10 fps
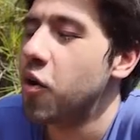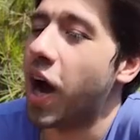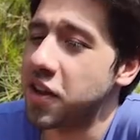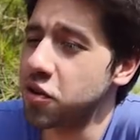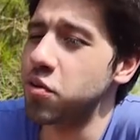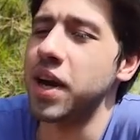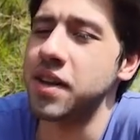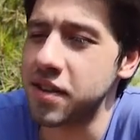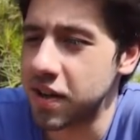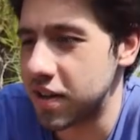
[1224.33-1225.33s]
I do rate
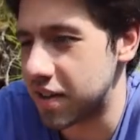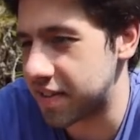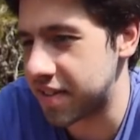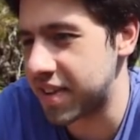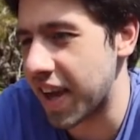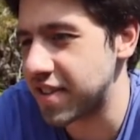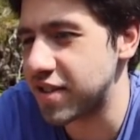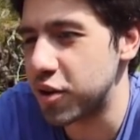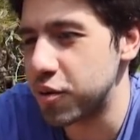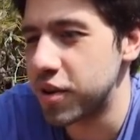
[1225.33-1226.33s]
the text
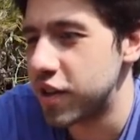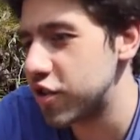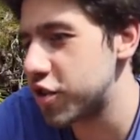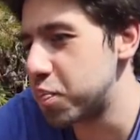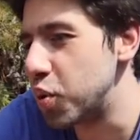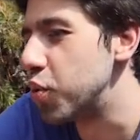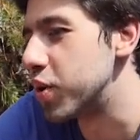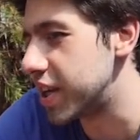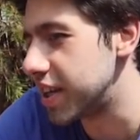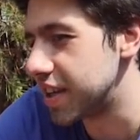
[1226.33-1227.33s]
though.
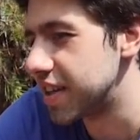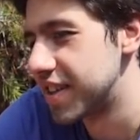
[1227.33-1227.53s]
Spooky.